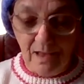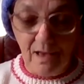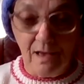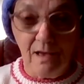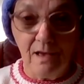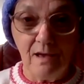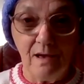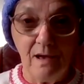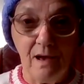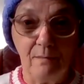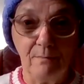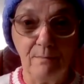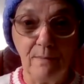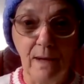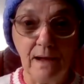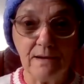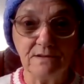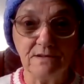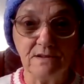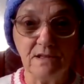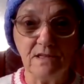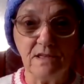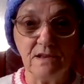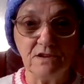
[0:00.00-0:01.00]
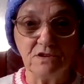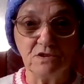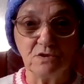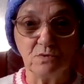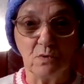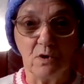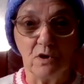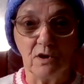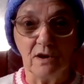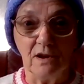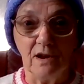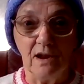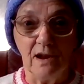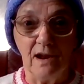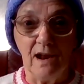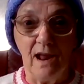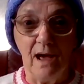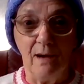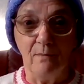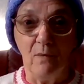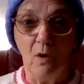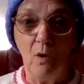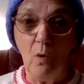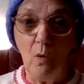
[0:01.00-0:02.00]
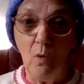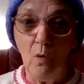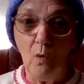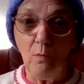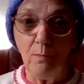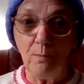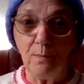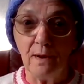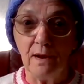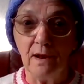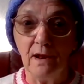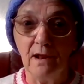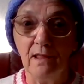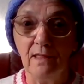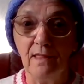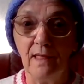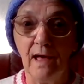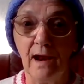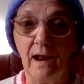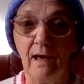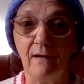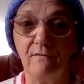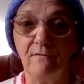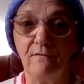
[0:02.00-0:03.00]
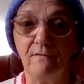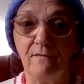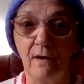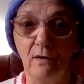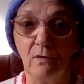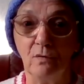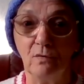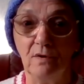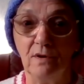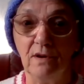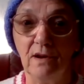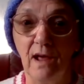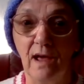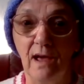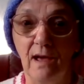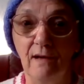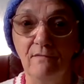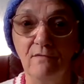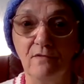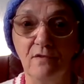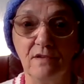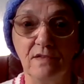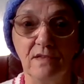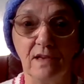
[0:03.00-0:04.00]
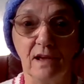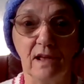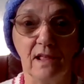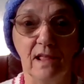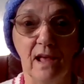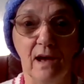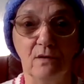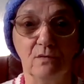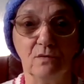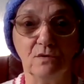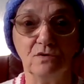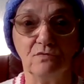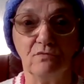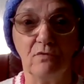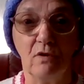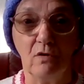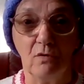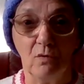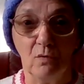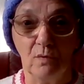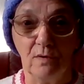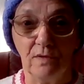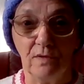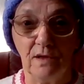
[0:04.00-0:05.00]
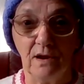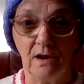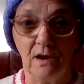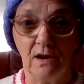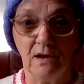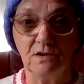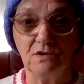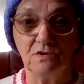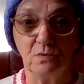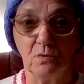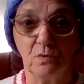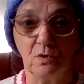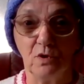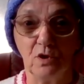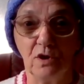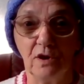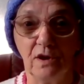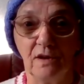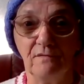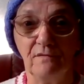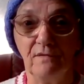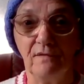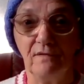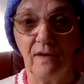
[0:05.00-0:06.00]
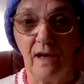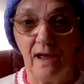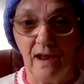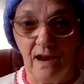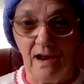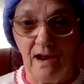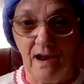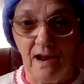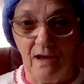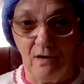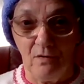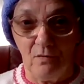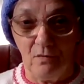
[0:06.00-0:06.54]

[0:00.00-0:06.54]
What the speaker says: back to this one, and I'm hoping that I found everything that was wrong with it, and it's working fine now.